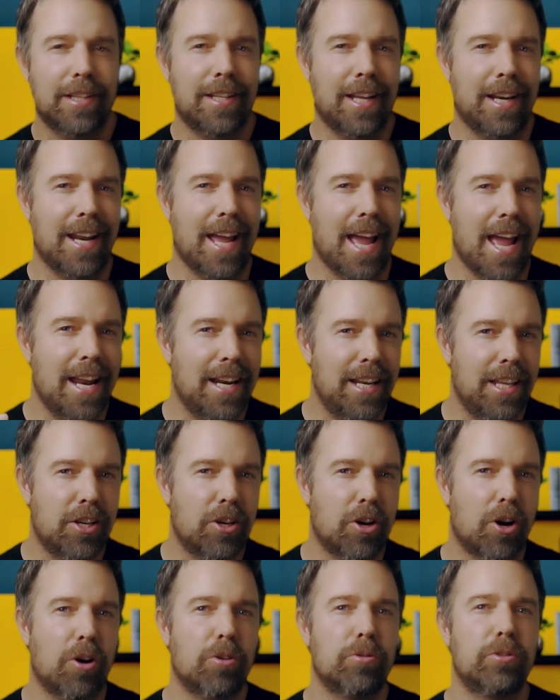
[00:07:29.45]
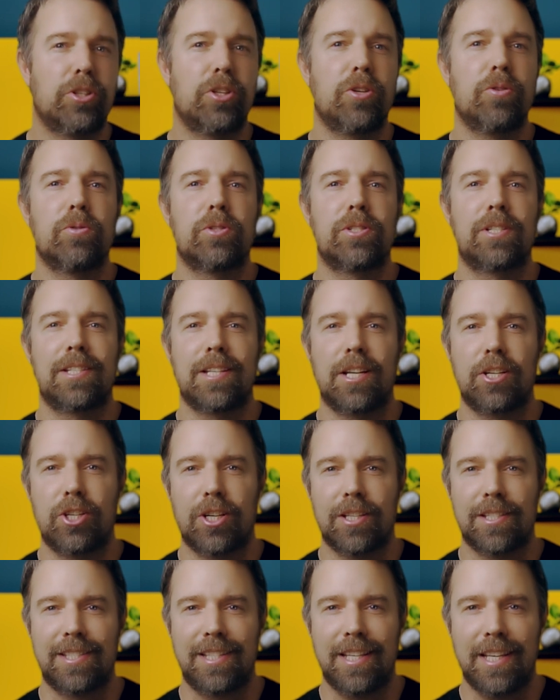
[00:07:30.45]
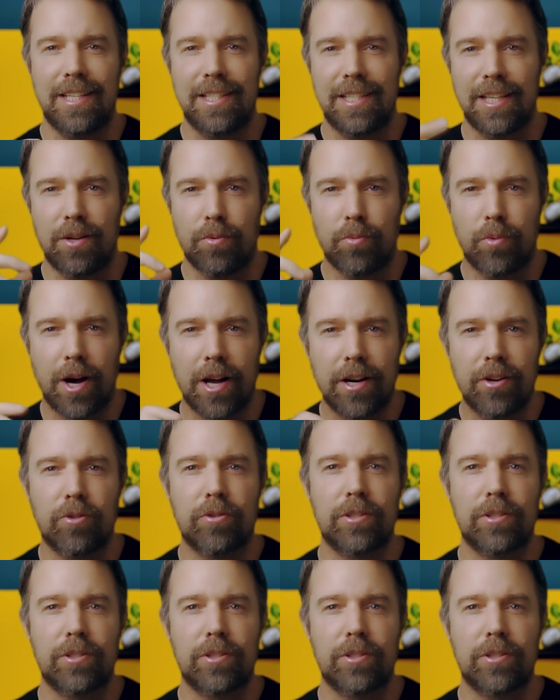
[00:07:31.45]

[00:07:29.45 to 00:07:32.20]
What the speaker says: then any code used such as DT1